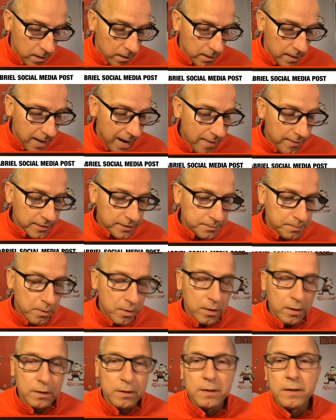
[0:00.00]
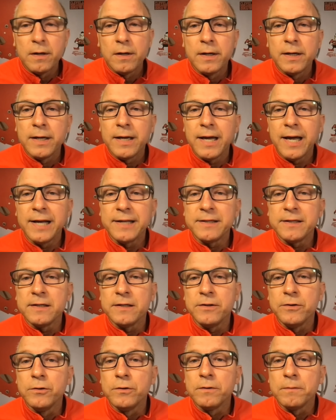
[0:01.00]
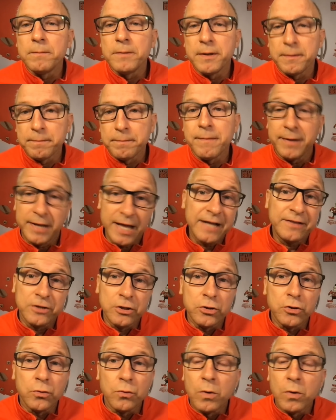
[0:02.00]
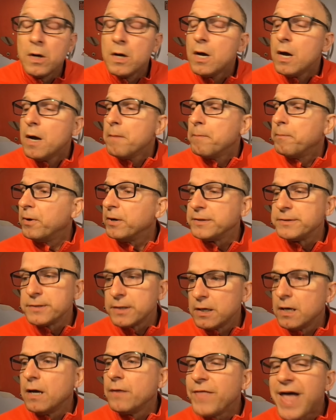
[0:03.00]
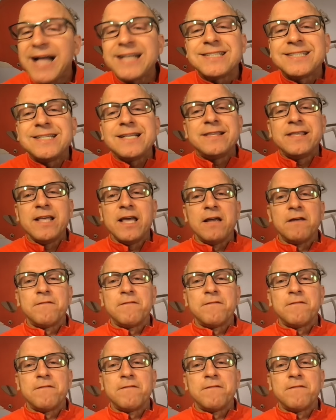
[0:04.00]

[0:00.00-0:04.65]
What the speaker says: college ball at the U. But that's the thing,